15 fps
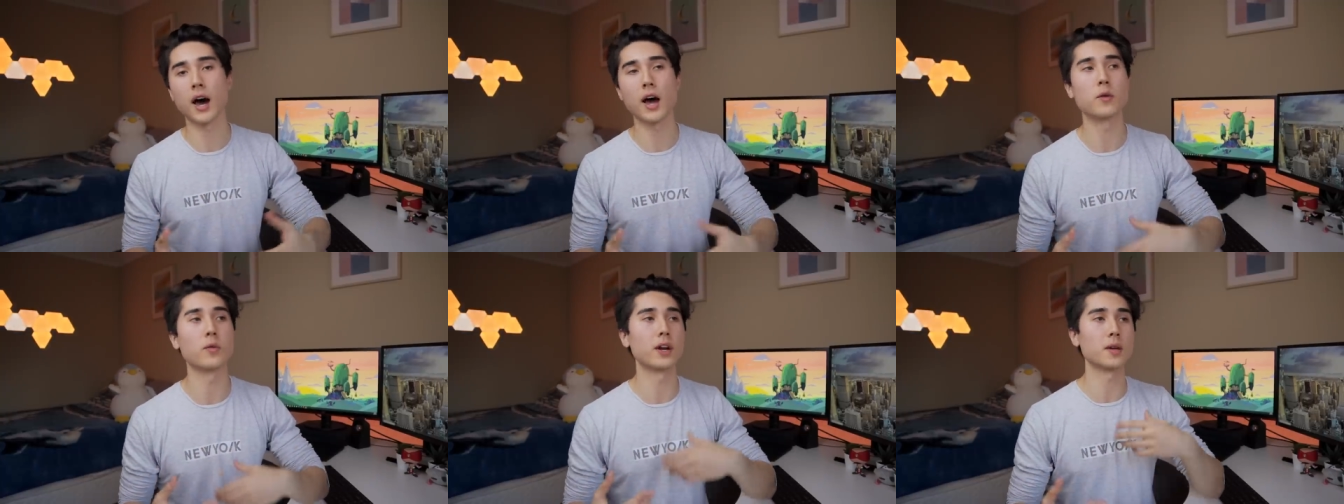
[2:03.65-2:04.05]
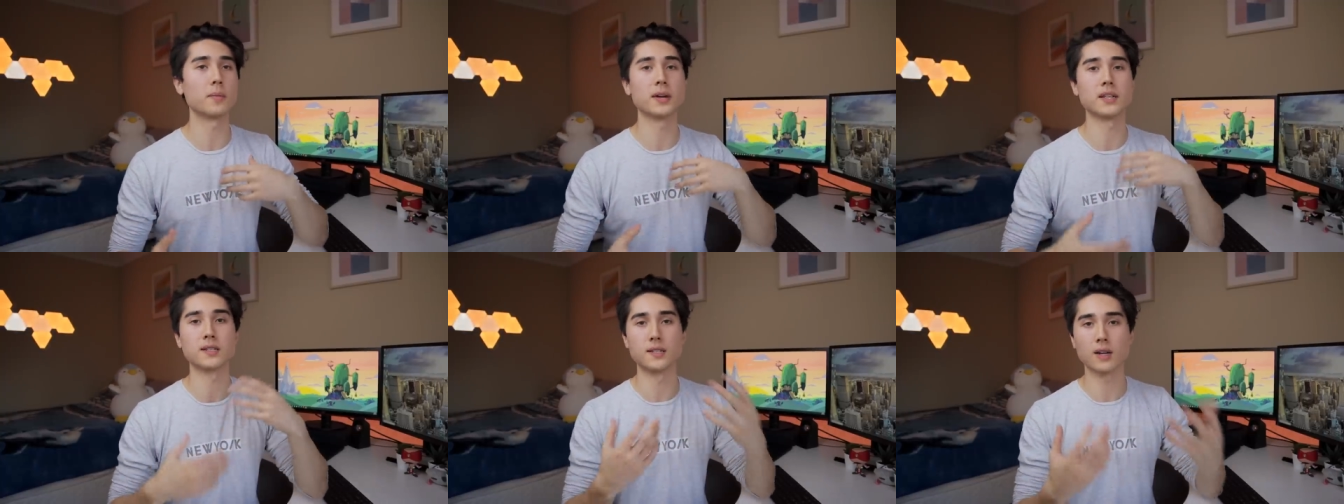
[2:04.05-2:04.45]
I'd
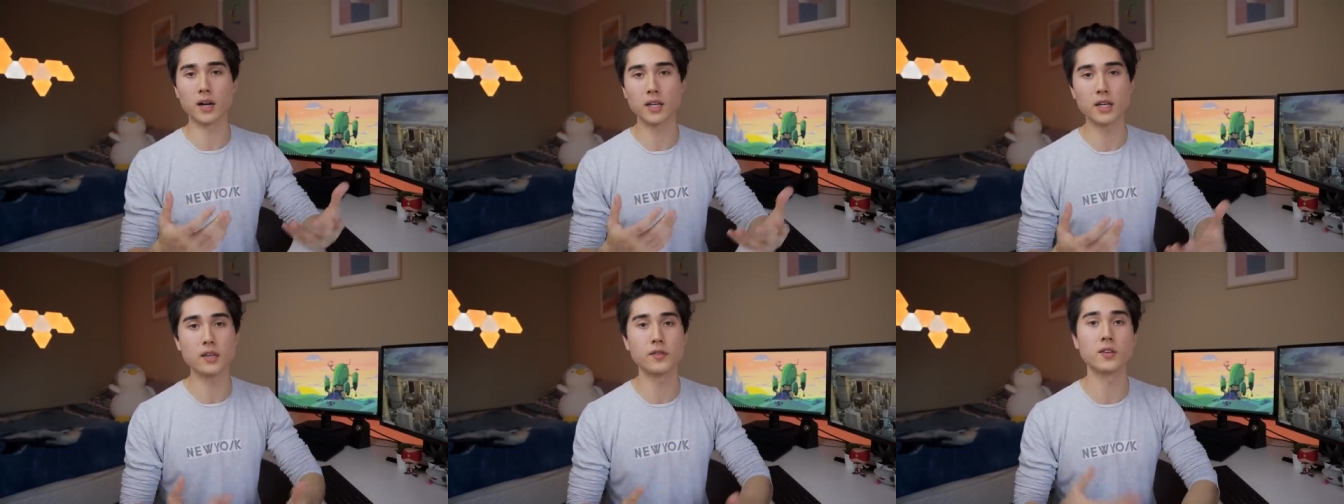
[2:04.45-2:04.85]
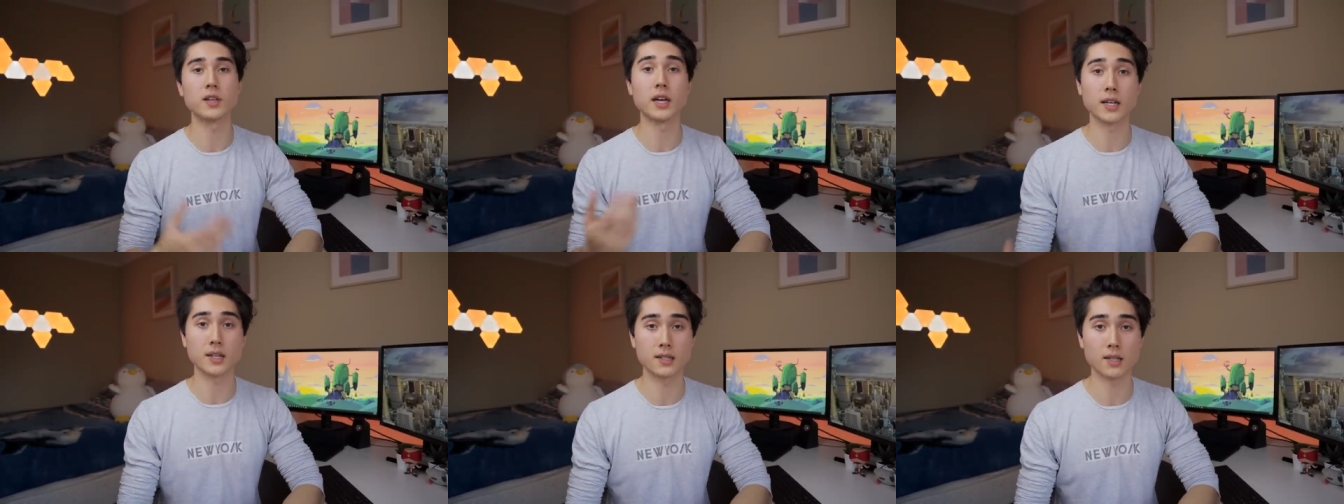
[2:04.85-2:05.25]
recommend Zanki if you're
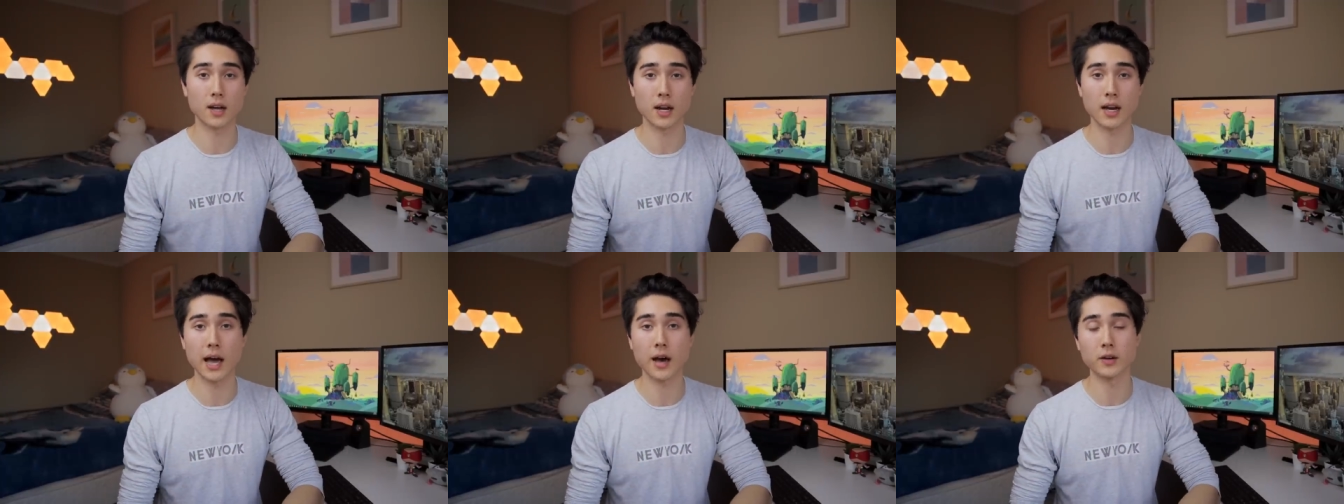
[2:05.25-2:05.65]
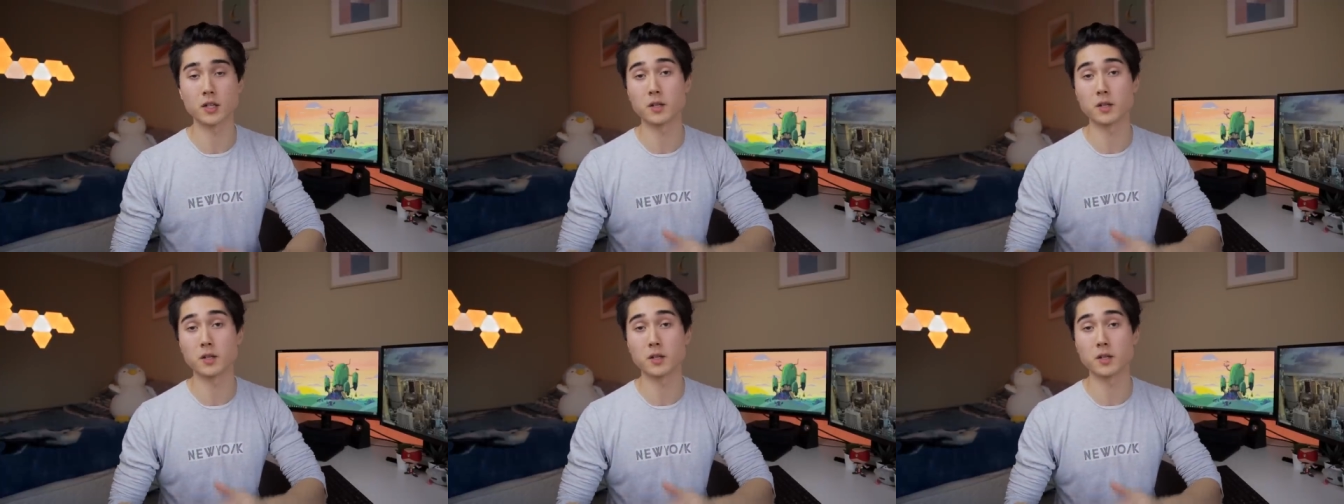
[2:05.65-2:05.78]
getting started out.